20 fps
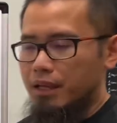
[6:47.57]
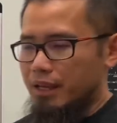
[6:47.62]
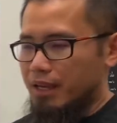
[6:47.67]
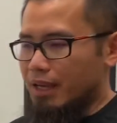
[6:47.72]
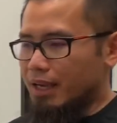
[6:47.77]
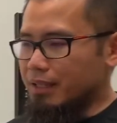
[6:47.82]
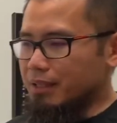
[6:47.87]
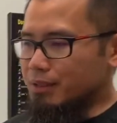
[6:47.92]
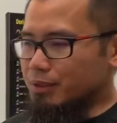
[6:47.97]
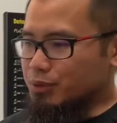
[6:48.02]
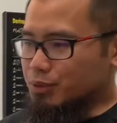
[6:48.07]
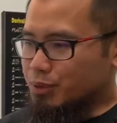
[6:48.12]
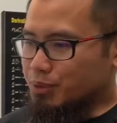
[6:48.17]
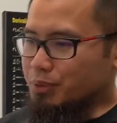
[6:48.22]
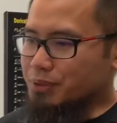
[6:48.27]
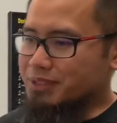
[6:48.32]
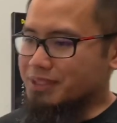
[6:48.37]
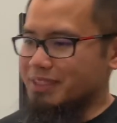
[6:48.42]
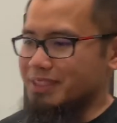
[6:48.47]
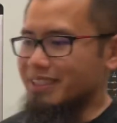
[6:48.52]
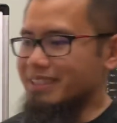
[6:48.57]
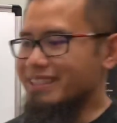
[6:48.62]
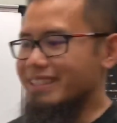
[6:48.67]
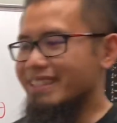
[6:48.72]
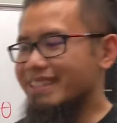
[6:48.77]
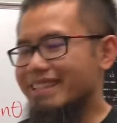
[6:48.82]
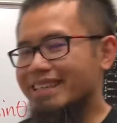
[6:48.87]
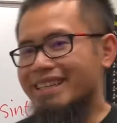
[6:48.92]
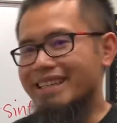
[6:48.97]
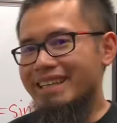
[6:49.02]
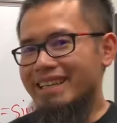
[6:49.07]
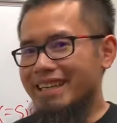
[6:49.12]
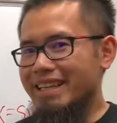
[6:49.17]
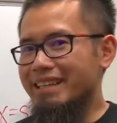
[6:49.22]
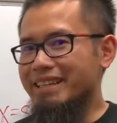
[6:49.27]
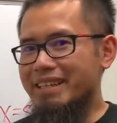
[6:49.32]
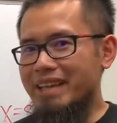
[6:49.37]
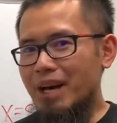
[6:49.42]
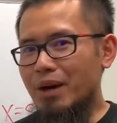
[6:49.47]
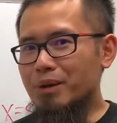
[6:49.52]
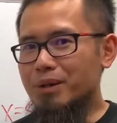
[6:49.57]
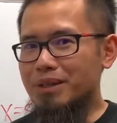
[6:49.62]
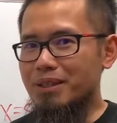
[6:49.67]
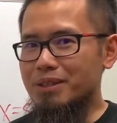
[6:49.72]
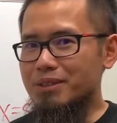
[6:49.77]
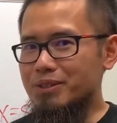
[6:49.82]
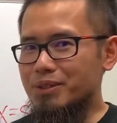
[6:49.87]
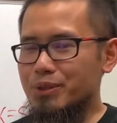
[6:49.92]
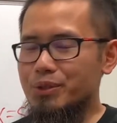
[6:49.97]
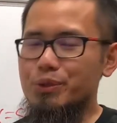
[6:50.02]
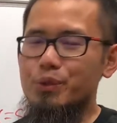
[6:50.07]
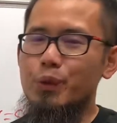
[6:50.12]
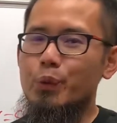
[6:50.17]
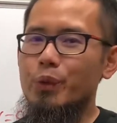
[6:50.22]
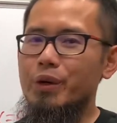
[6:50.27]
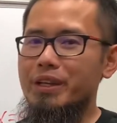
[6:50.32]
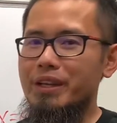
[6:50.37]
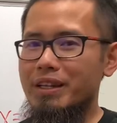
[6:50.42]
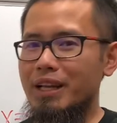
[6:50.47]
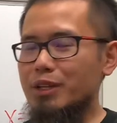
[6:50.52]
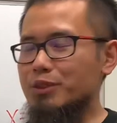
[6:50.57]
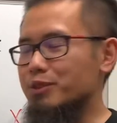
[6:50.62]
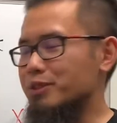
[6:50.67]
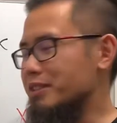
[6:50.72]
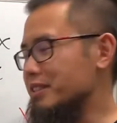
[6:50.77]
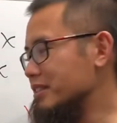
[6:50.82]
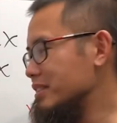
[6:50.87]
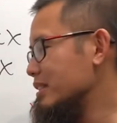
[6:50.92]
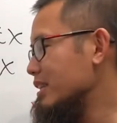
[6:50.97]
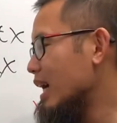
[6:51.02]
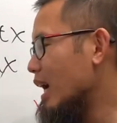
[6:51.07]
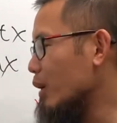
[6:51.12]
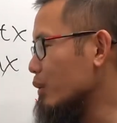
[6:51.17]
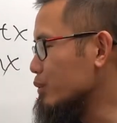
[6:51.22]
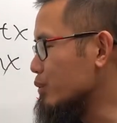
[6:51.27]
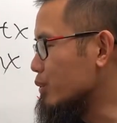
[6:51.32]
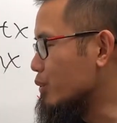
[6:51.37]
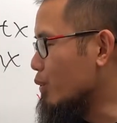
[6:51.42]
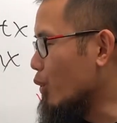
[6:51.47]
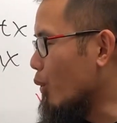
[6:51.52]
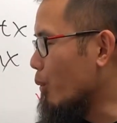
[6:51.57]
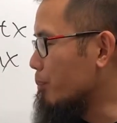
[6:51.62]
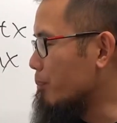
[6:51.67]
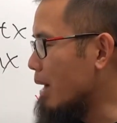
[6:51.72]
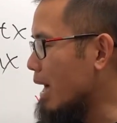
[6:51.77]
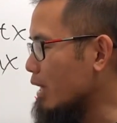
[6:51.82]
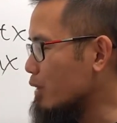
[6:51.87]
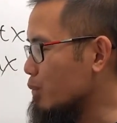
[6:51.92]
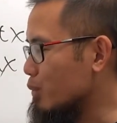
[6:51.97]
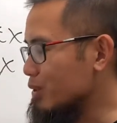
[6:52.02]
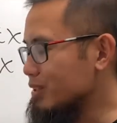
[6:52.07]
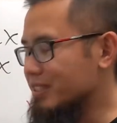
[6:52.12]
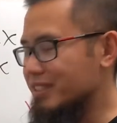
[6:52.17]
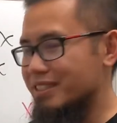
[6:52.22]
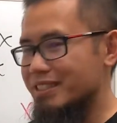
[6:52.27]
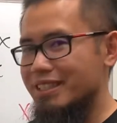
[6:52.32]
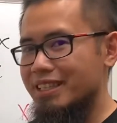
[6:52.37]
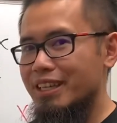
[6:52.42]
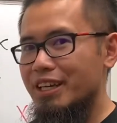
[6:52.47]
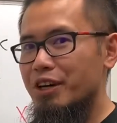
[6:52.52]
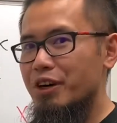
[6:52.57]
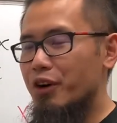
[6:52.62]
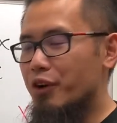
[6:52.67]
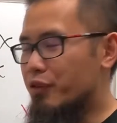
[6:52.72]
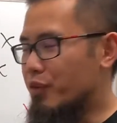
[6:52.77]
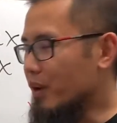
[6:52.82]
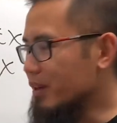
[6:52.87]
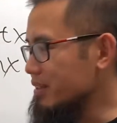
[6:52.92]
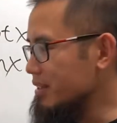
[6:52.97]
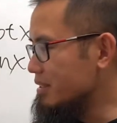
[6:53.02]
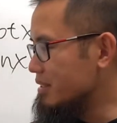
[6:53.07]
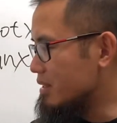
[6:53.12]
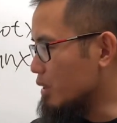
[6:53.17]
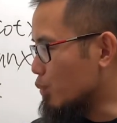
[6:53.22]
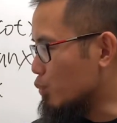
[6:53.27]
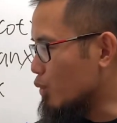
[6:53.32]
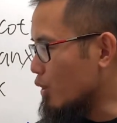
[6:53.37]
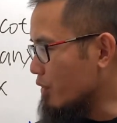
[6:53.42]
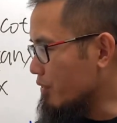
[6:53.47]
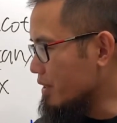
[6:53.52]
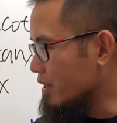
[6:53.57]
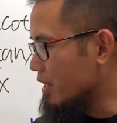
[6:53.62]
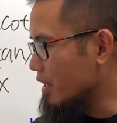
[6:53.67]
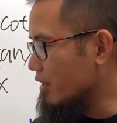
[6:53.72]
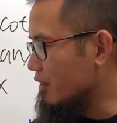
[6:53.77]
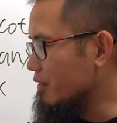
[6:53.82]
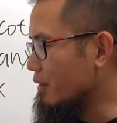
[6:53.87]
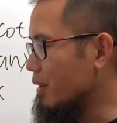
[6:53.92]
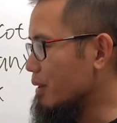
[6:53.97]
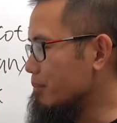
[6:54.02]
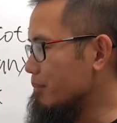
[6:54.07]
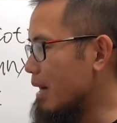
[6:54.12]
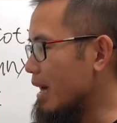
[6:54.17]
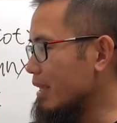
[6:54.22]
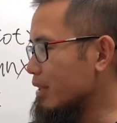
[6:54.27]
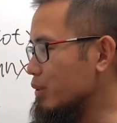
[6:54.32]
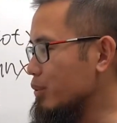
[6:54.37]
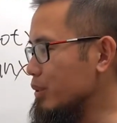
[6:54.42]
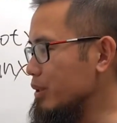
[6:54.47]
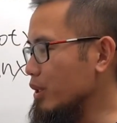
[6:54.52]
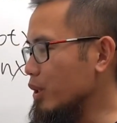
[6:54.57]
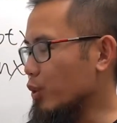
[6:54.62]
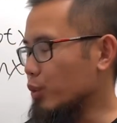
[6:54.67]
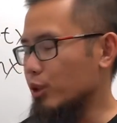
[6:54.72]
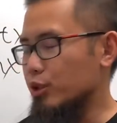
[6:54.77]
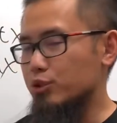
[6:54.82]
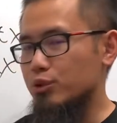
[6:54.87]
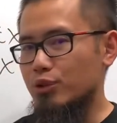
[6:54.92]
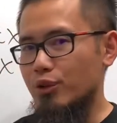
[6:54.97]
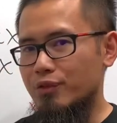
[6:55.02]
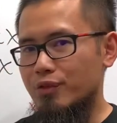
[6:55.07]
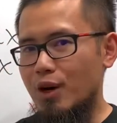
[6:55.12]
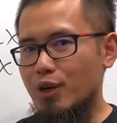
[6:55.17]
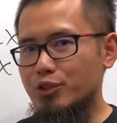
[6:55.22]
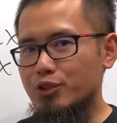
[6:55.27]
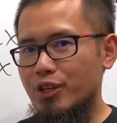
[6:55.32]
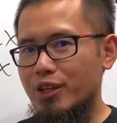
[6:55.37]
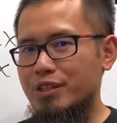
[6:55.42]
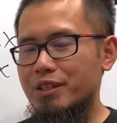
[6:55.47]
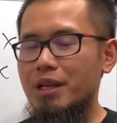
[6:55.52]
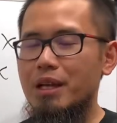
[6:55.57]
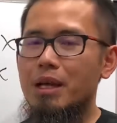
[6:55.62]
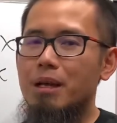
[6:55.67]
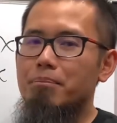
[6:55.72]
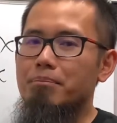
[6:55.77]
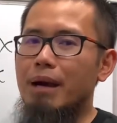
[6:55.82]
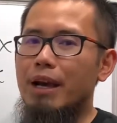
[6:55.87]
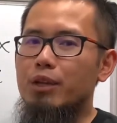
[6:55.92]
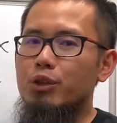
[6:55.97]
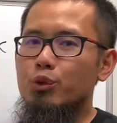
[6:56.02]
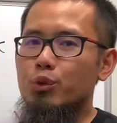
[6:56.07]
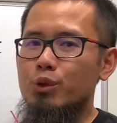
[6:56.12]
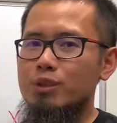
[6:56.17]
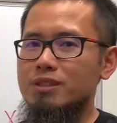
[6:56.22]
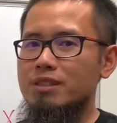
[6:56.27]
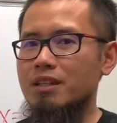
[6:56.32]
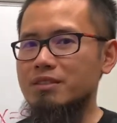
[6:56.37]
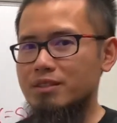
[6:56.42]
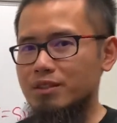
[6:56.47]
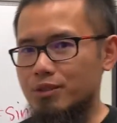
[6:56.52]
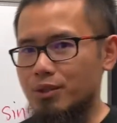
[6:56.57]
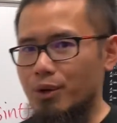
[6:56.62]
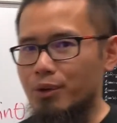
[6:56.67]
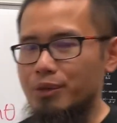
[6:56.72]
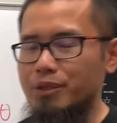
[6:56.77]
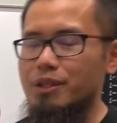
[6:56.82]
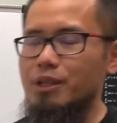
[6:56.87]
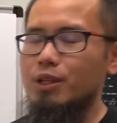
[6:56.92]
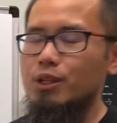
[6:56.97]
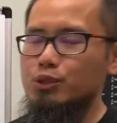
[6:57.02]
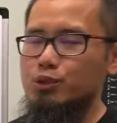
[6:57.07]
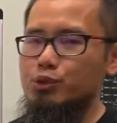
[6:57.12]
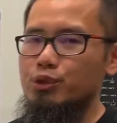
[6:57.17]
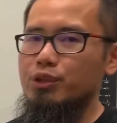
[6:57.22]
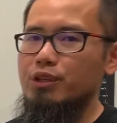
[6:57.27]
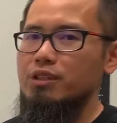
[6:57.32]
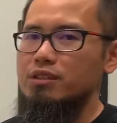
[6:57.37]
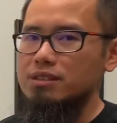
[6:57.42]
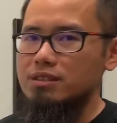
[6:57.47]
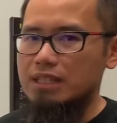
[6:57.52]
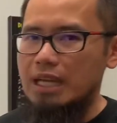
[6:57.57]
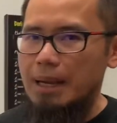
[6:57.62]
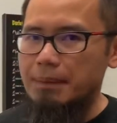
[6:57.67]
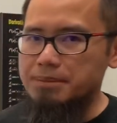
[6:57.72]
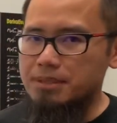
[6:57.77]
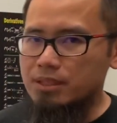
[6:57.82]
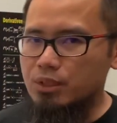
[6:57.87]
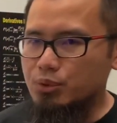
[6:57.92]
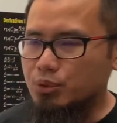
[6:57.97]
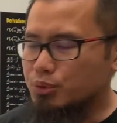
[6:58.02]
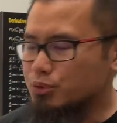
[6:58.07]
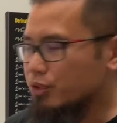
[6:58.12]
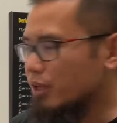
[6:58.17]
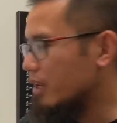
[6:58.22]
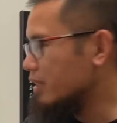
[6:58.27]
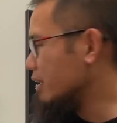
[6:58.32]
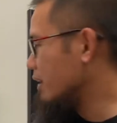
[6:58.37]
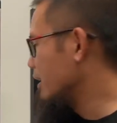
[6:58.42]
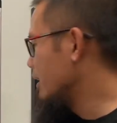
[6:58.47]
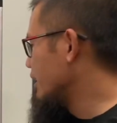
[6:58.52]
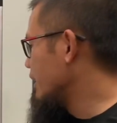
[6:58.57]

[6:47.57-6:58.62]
And the truth is, in calculus two, we can actually see how to go backwards from the derivative back to the original function by doing something called the trig substitution.